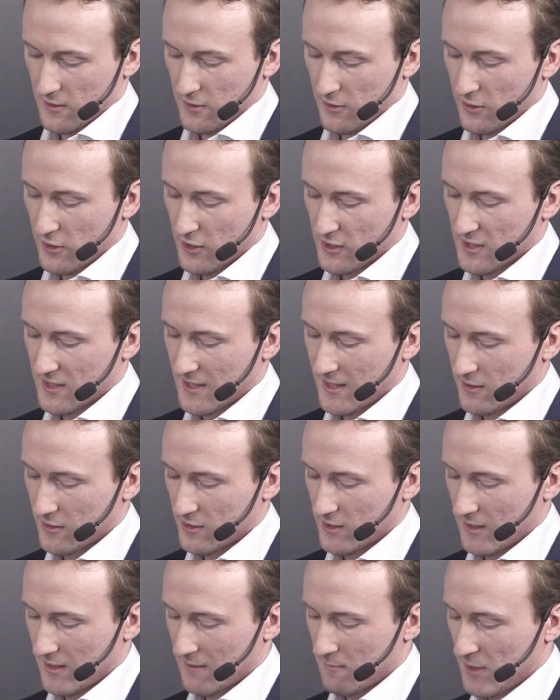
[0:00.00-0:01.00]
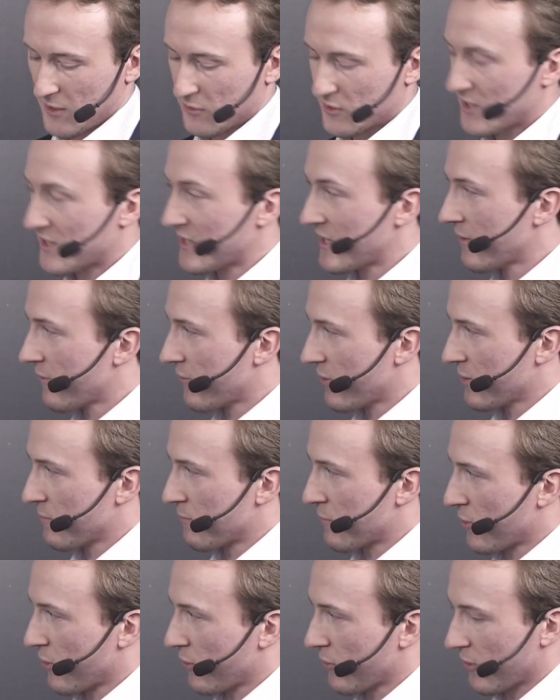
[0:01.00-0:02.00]
just tell us about the different
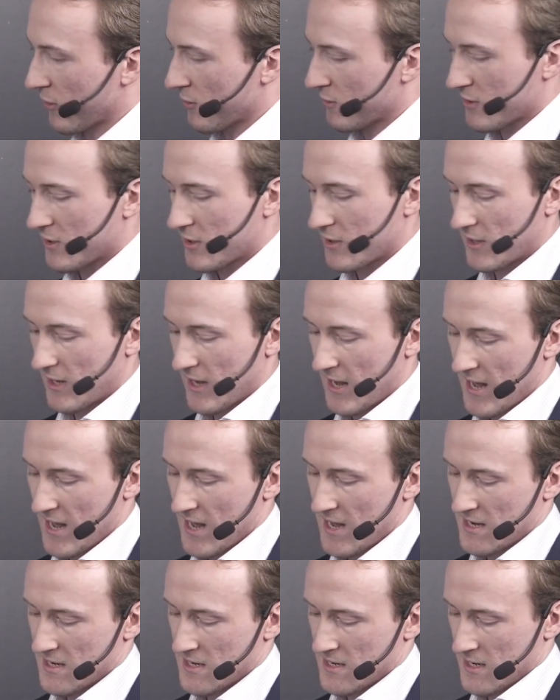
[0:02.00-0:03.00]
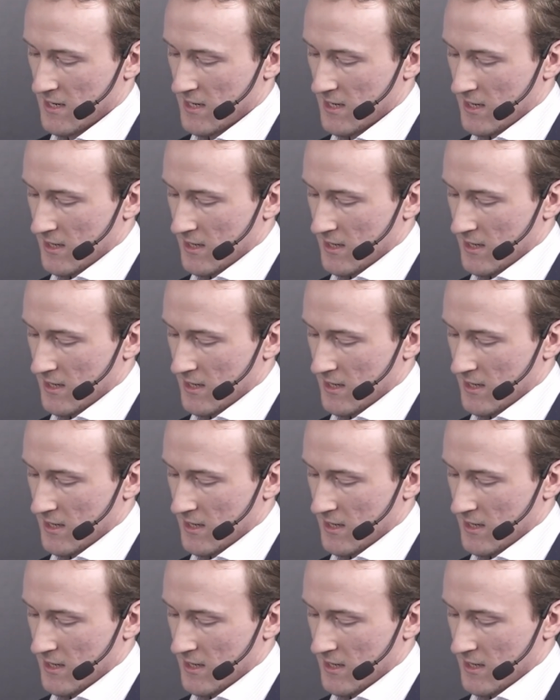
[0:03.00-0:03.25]
products and